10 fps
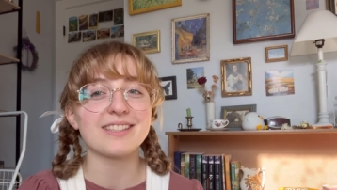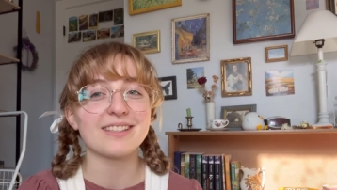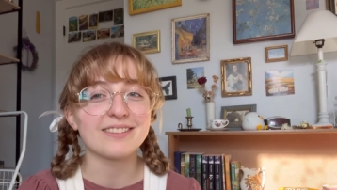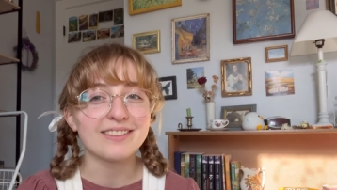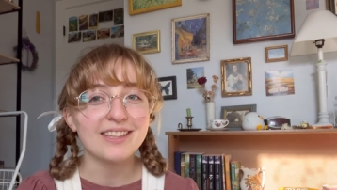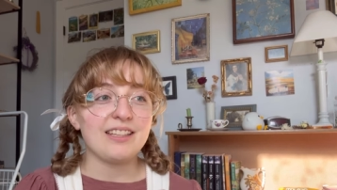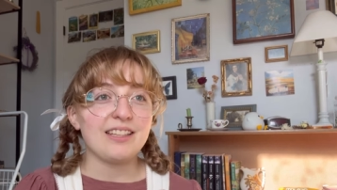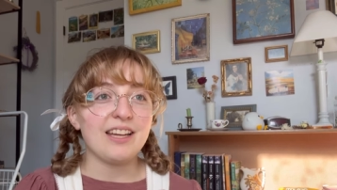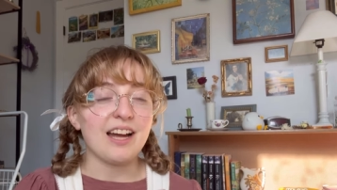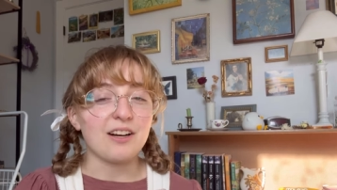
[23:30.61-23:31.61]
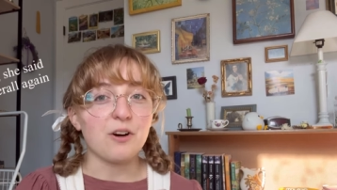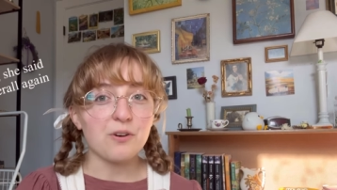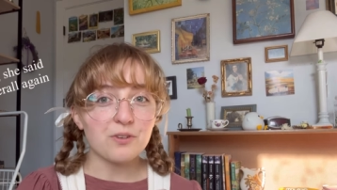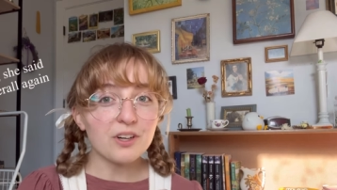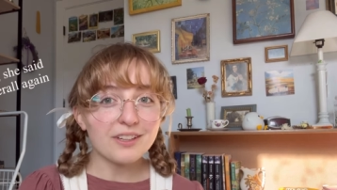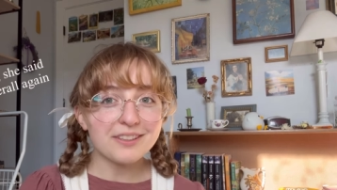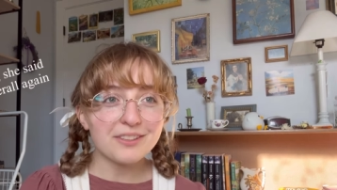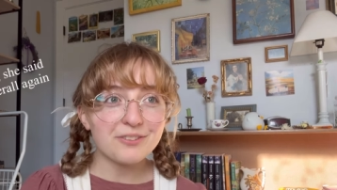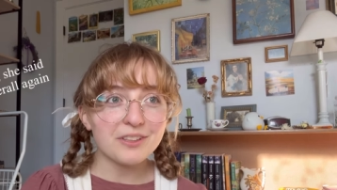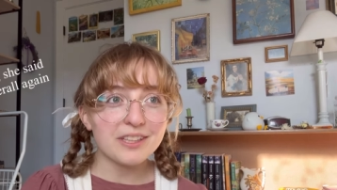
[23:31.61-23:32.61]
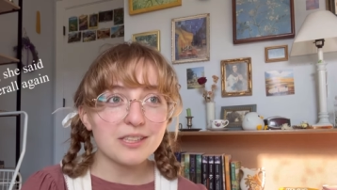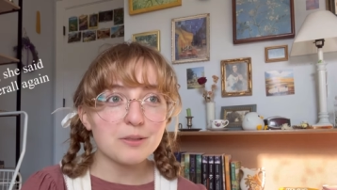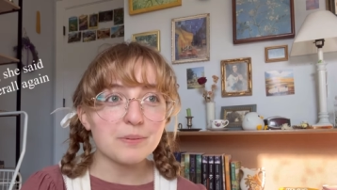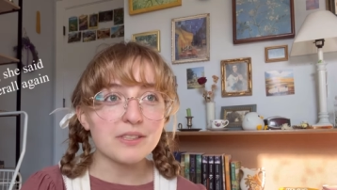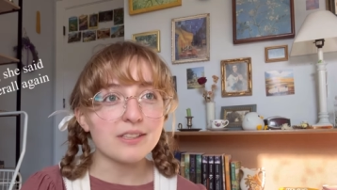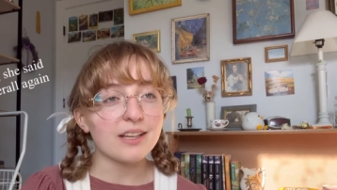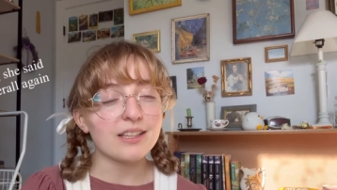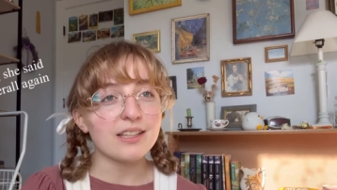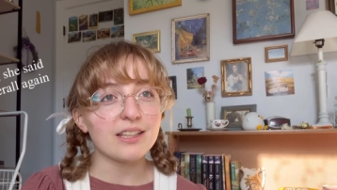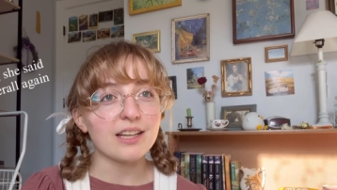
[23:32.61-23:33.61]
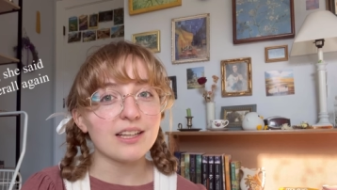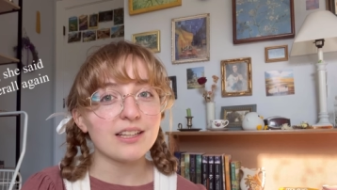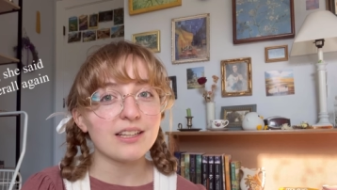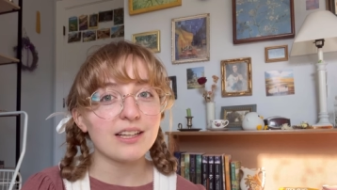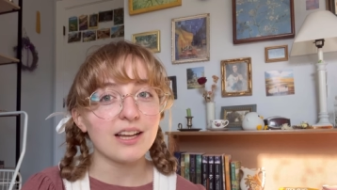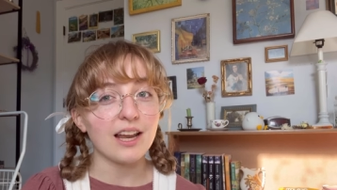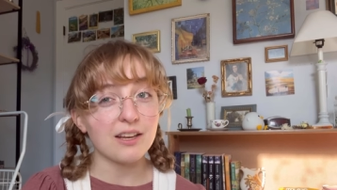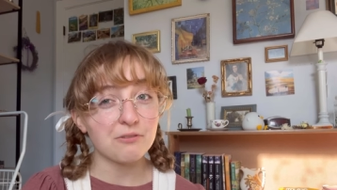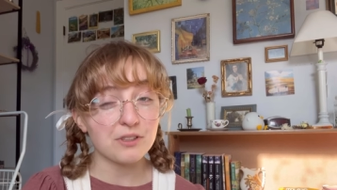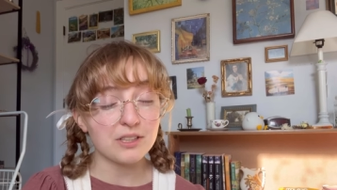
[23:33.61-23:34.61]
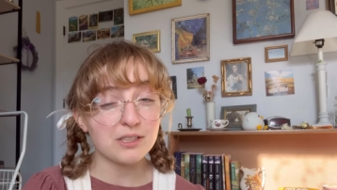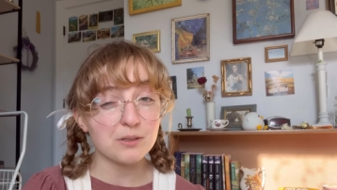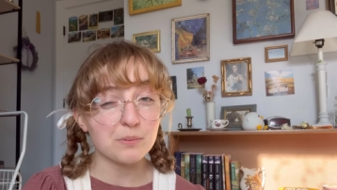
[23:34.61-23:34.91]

So yeah, overall good feelings, but slightly like eh feelings.